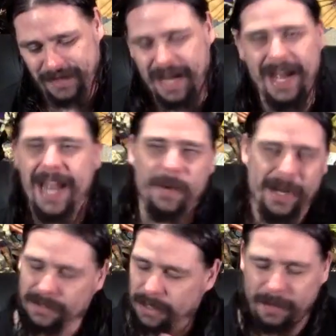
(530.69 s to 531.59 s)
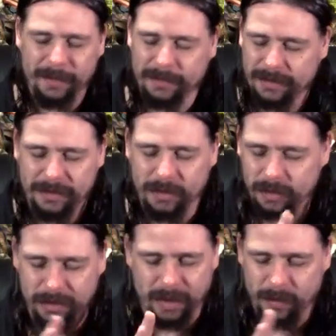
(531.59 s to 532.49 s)
Uh, anyway,
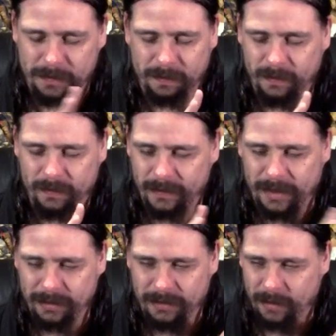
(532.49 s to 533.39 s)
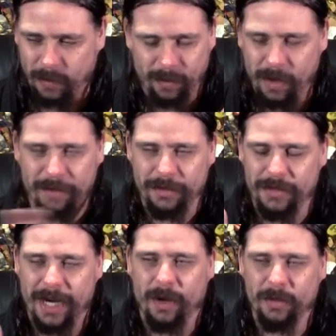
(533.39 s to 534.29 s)
it was it went right off the track.